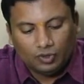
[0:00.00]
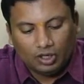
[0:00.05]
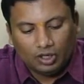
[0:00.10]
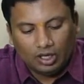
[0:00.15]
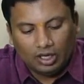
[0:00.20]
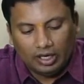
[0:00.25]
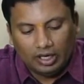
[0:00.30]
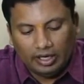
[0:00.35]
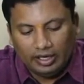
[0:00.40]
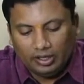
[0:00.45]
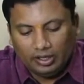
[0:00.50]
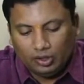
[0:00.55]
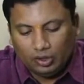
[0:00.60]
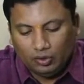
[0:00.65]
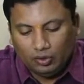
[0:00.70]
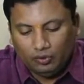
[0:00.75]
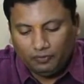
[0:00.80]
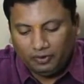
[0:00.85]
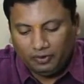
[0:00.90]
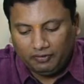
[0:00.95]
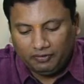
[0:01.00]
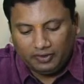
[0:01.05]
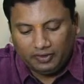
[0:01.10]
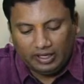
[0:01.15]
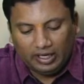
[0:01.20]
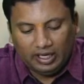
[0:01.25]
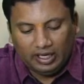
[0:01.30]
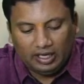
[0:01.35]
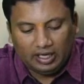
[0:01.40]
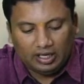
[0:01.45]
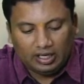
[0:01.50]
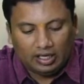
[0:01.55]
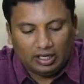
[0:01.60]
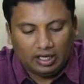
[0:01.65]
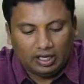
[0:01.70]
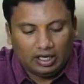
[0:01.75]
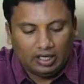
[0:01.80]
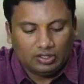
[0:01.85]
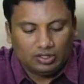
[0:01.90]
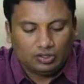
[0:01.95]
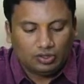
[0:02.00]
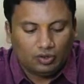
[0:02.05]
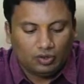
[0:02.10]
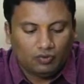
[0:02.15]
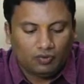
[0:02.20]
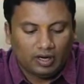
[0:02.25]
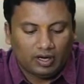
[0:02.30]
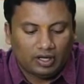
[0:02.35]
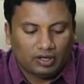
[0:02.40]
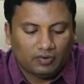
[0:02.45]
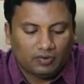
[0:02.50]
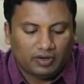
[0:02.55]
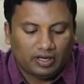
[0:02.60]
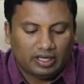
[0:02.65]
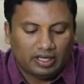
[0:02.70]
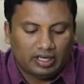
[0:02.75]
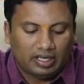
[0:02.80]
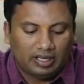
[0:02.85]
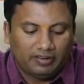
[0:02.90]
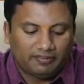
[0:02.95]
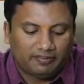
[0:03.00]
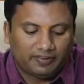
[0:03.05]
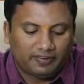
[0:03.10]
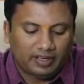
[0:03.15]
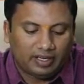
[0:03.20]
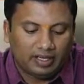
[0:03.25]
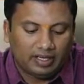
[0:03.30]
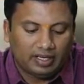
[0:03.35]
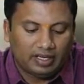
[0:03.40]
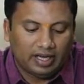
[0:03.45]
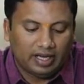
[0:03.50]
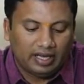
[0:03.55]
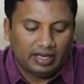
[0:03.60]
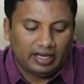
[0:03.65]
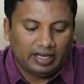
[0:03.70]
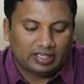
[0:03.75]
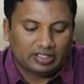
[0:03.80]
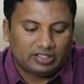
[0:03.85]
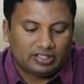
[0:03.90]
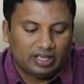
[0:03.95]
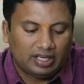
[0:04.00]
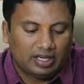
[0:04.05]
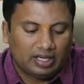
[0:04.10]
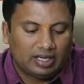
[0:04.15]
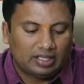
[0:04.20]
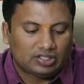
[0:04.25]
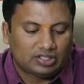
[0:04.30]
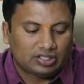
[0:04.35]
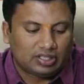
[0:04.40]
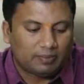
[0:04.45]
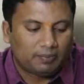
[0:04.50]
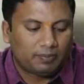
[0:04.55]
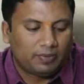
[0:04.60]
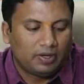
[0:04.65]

into 15 into 125. Direct single step.